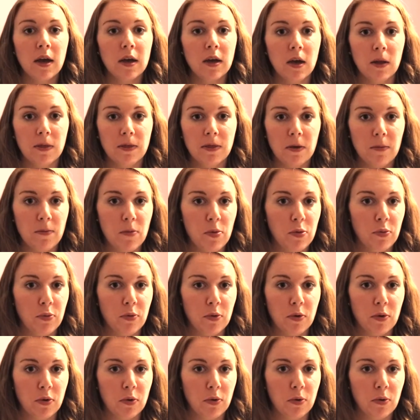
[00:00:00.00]
Got them
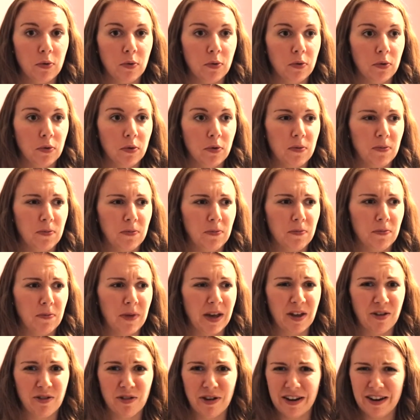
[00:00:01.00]
through
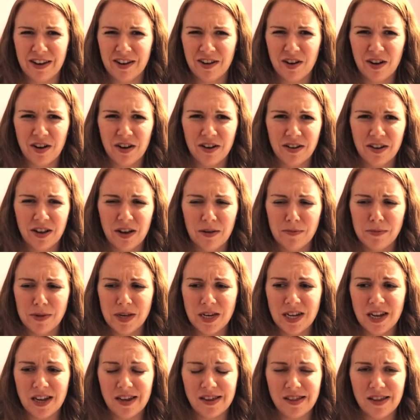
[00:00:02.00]
my credit card
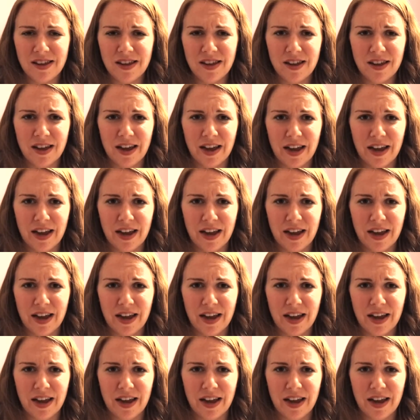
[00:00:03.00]
company, I think.